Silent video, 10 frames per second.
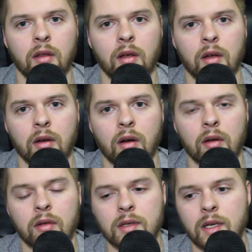The
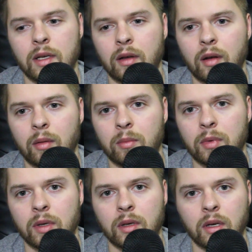Cardinals ended up
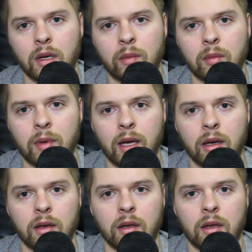coming
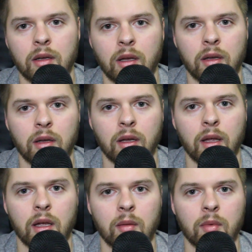back in the
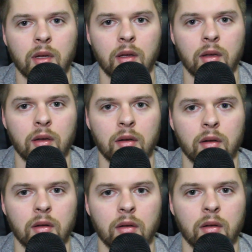game
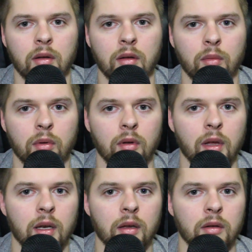and were
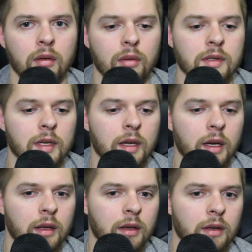leading towards the
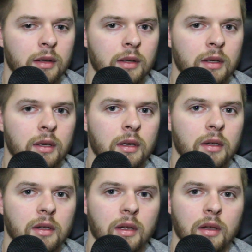end.
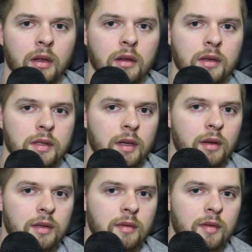And then the
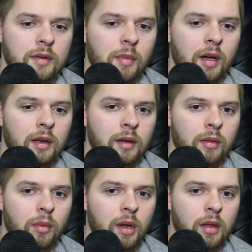Steelers responded
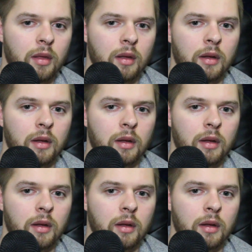with